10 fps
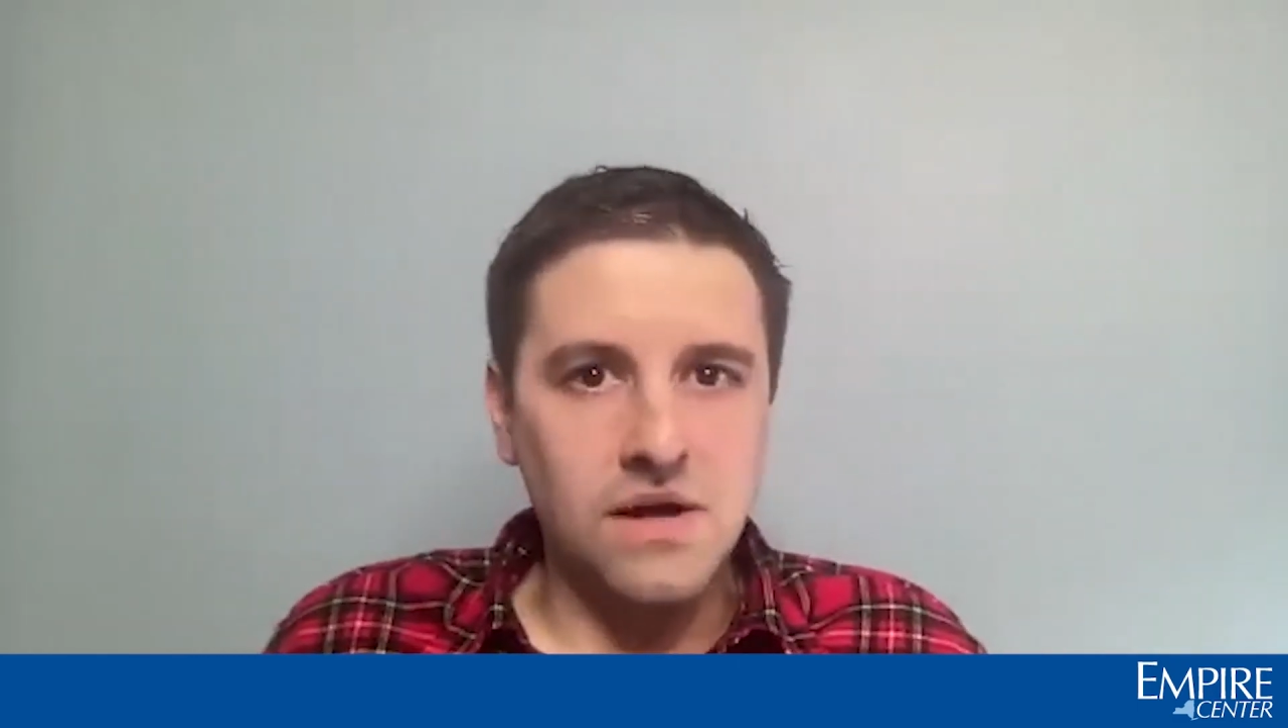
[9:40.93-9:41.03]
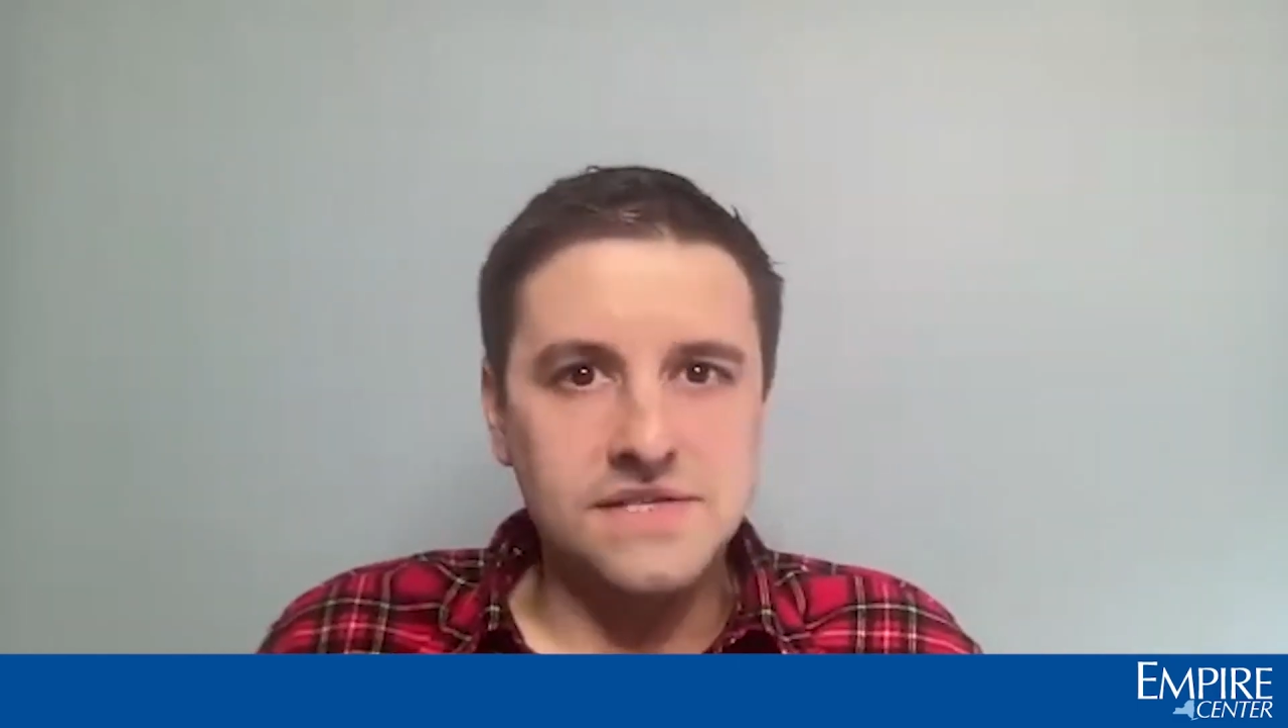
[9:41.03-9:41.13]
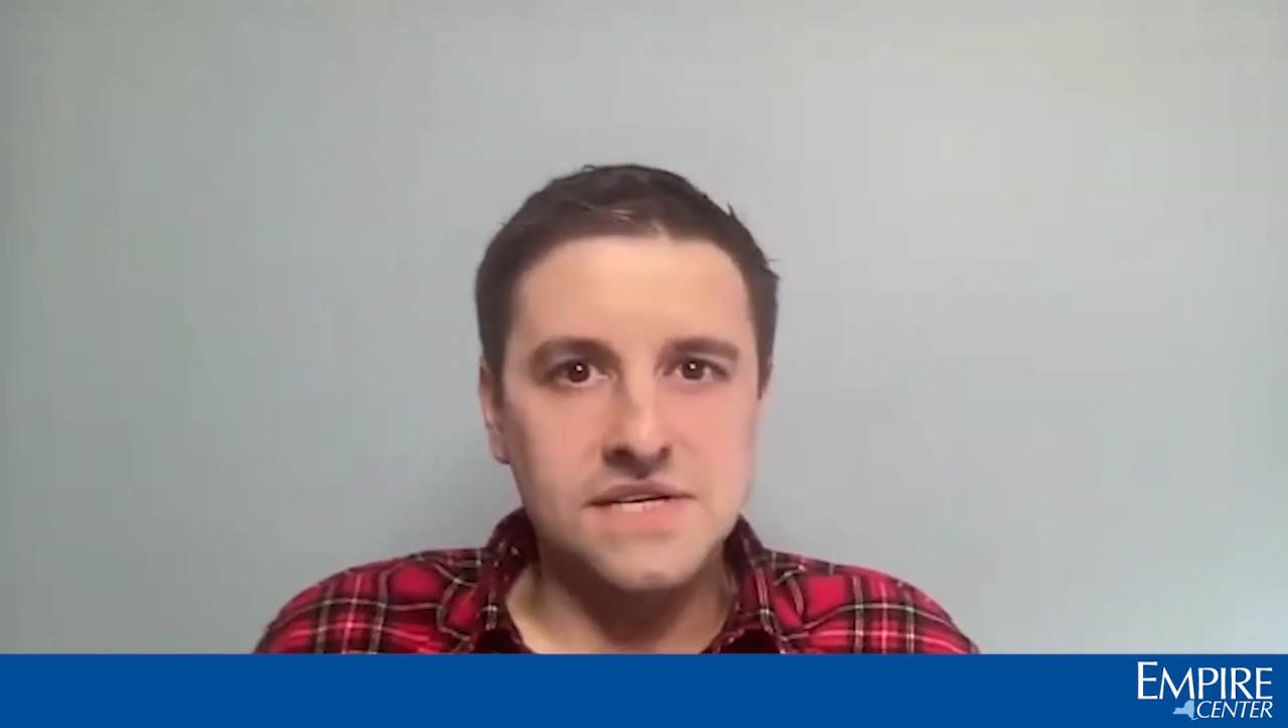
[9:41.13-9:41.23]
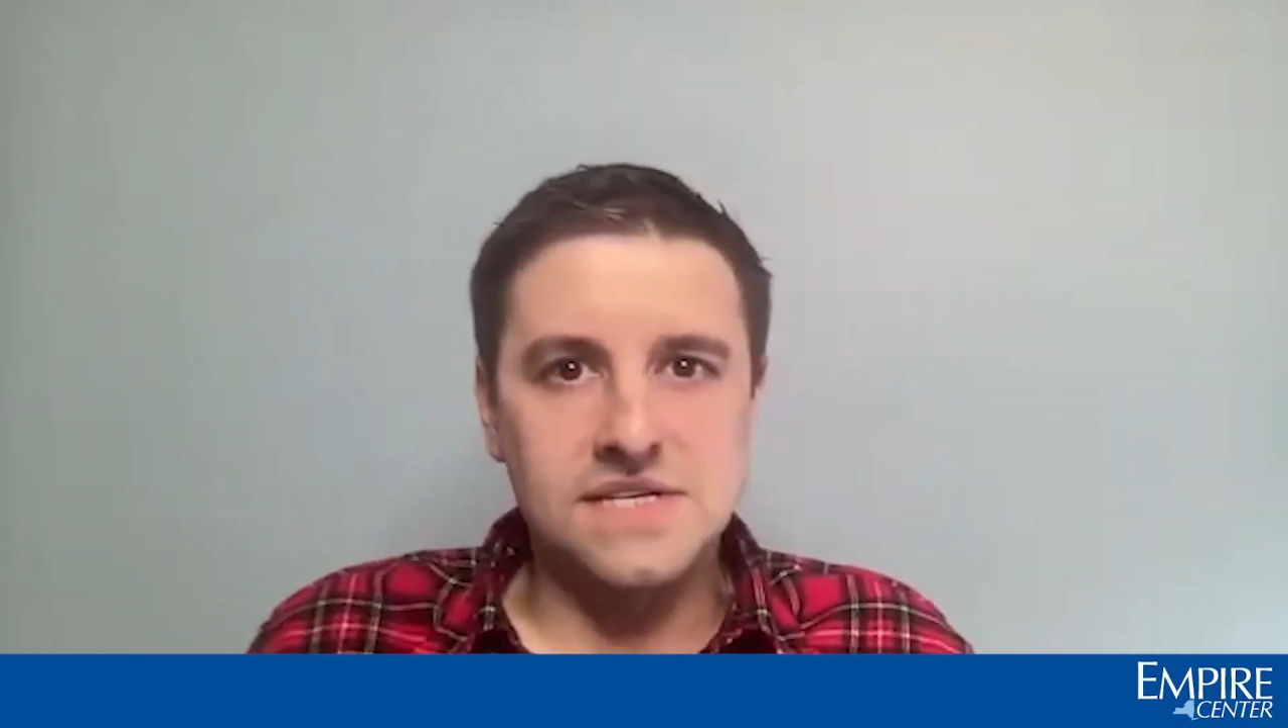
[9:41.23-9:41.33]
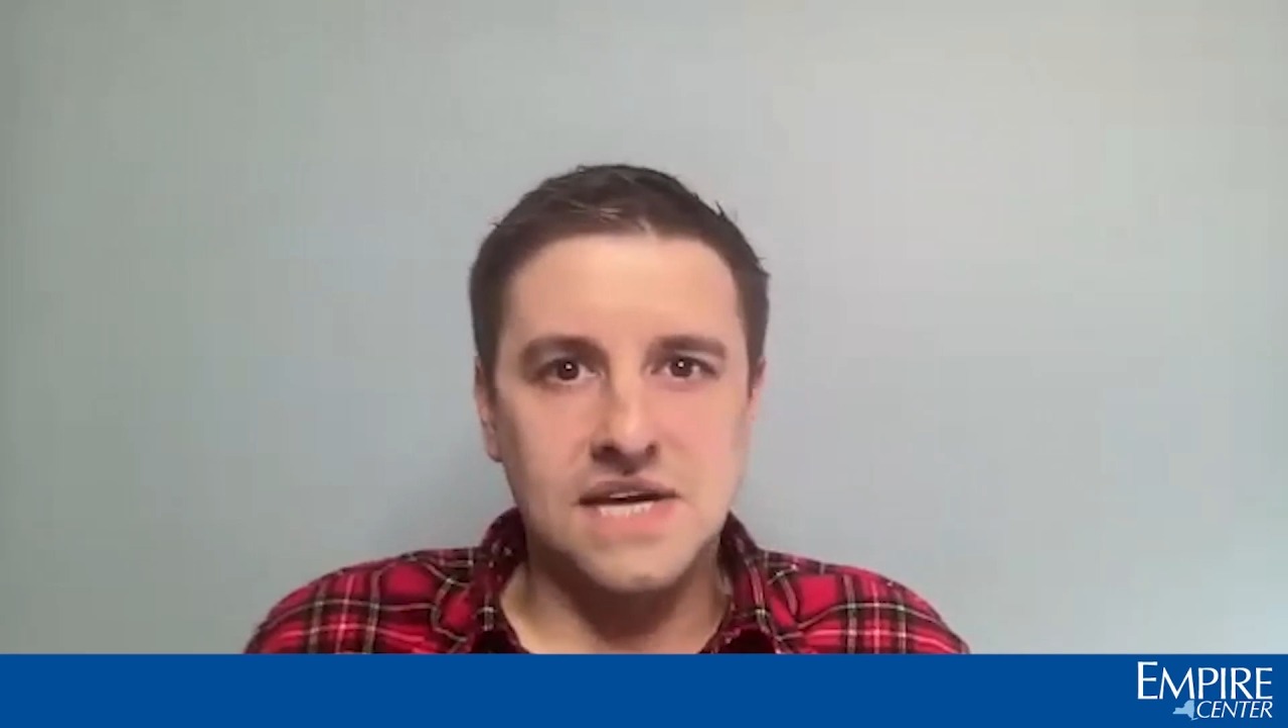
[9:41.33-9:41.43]

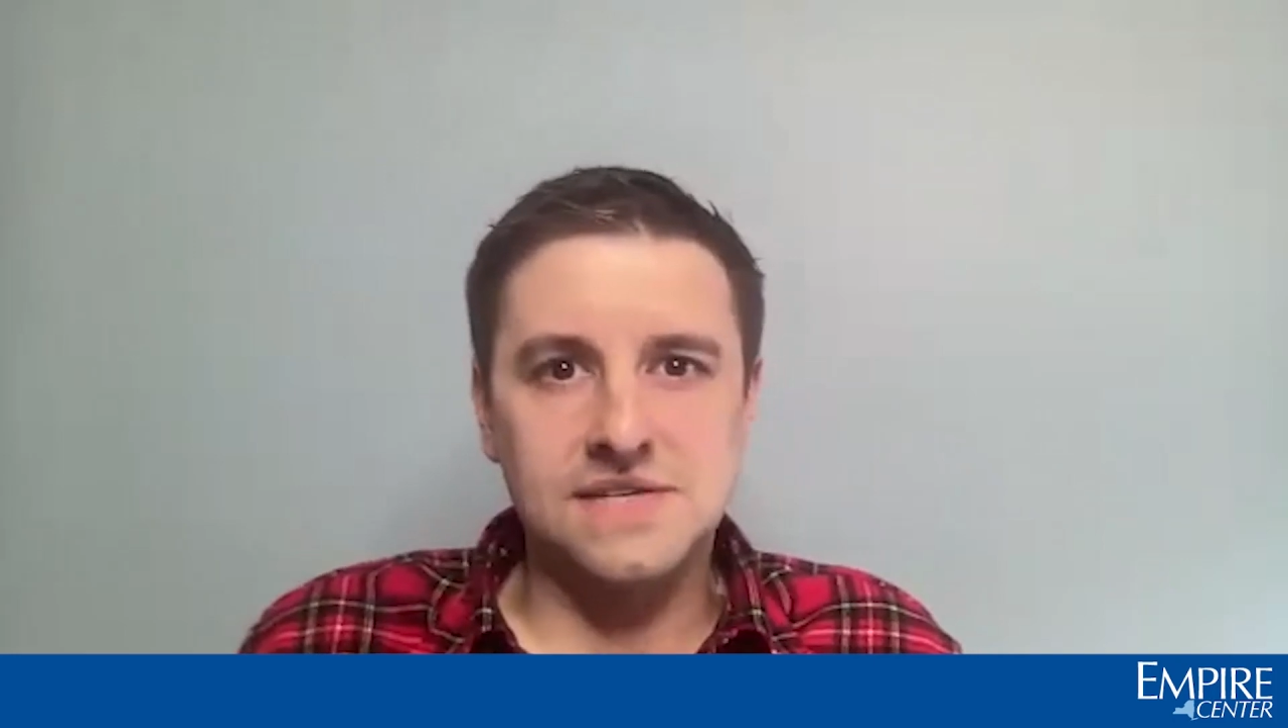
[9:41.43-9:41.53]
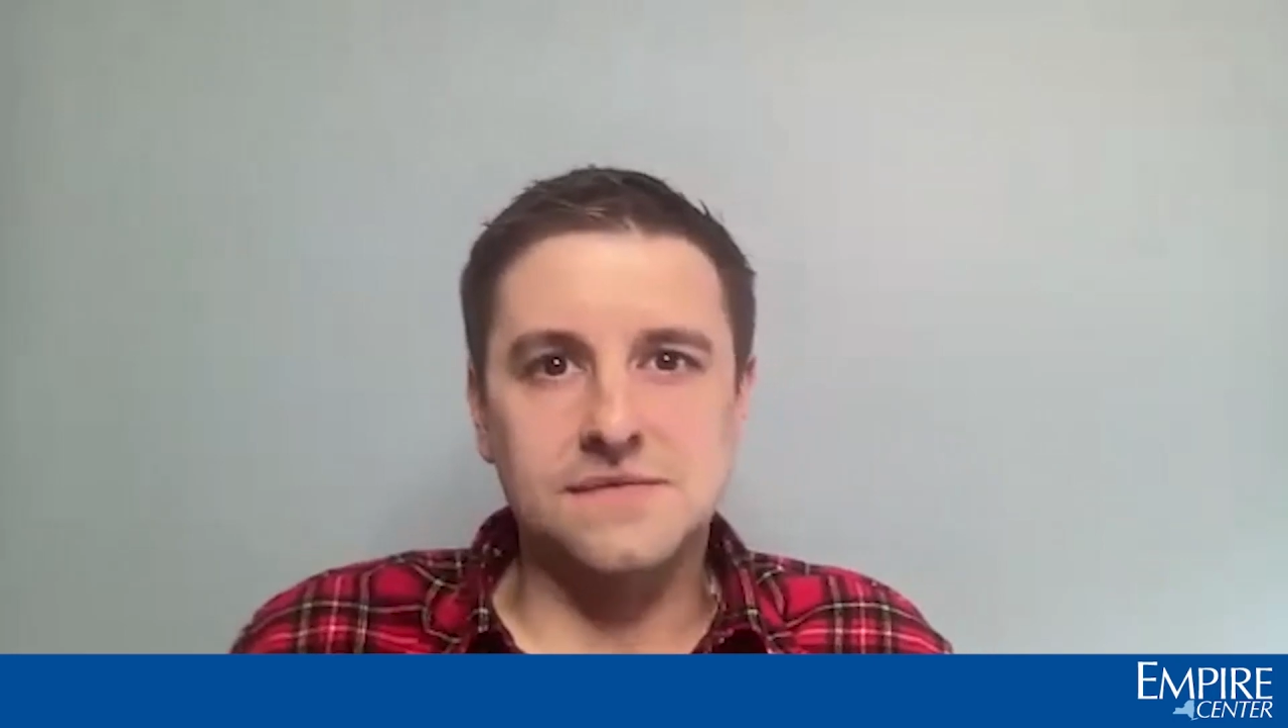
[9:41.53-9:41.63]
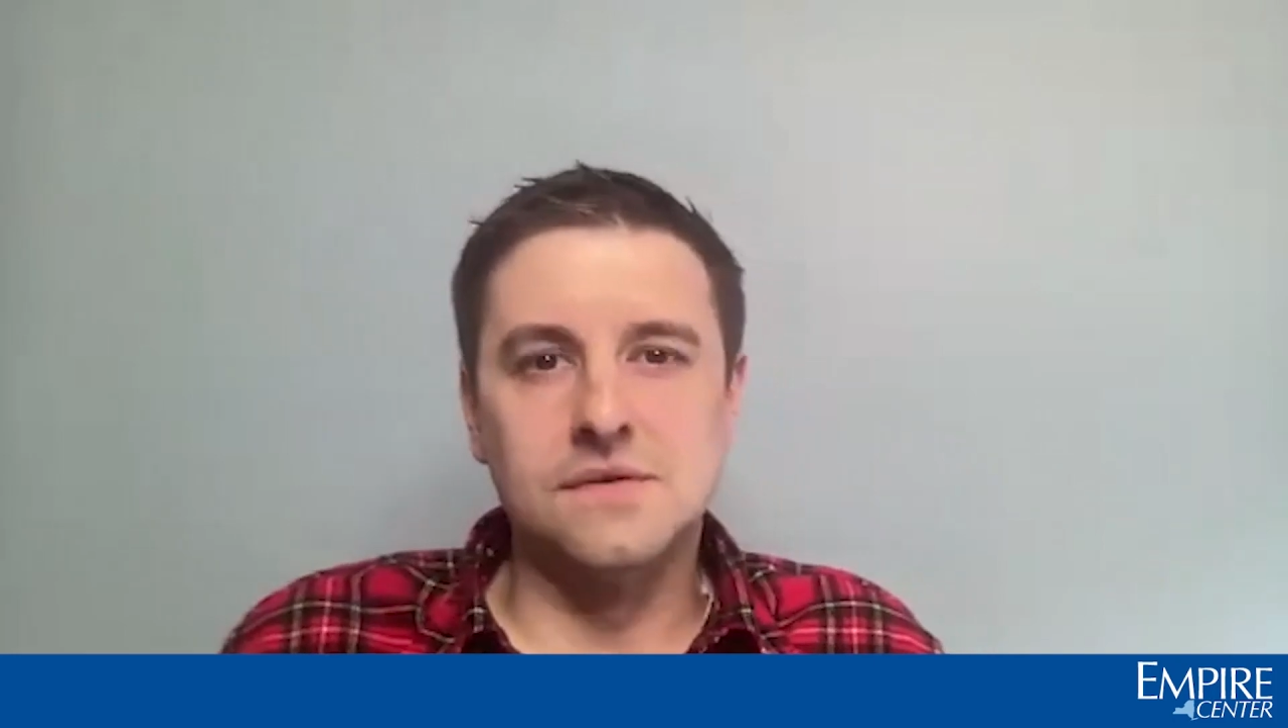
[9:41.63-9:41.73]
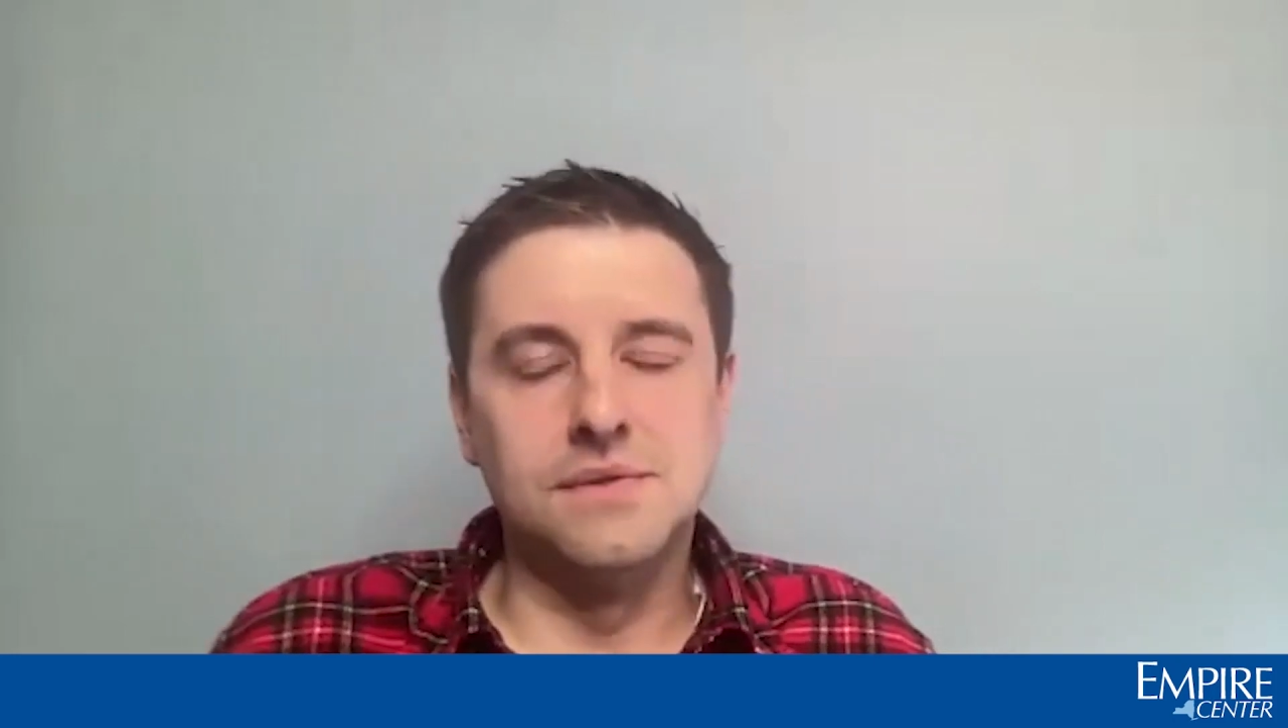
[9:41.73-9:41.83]
unsuccessful,